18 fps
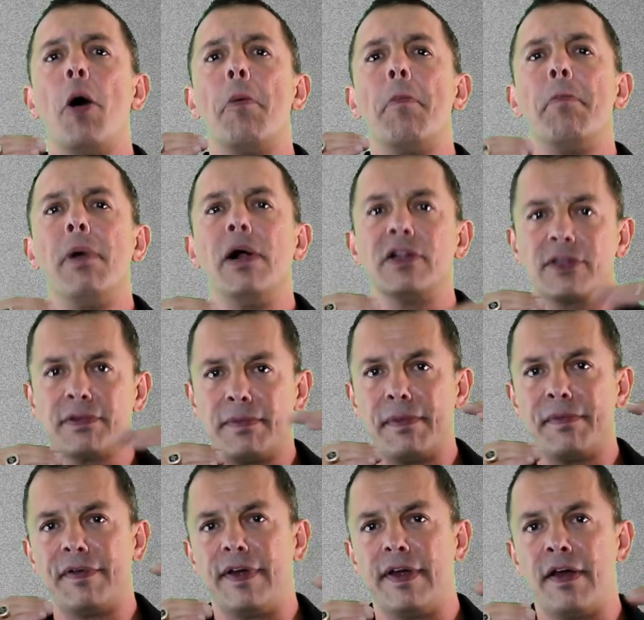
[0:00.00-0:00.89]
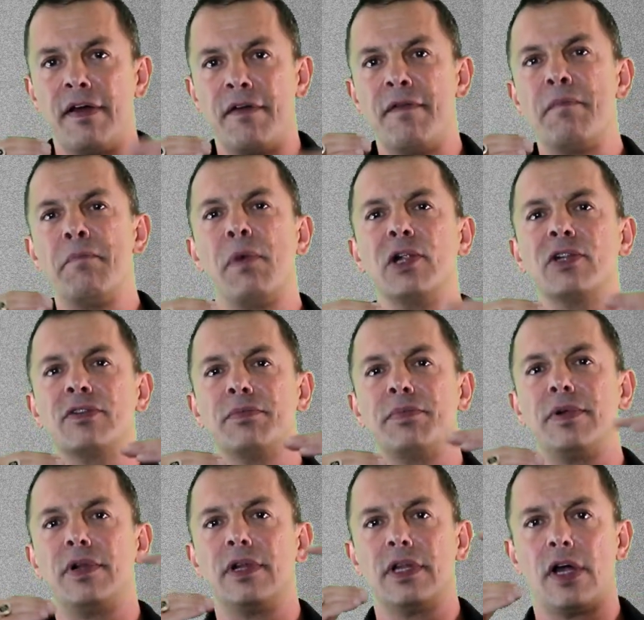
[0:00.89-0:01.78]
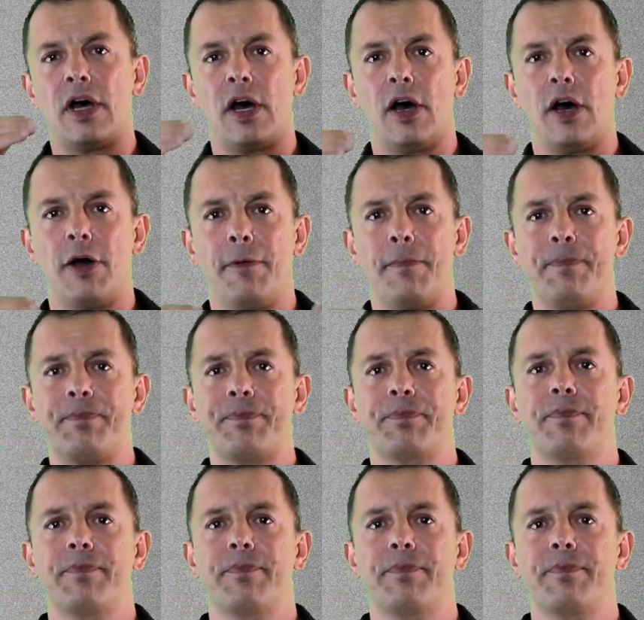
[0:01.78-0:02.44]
multiple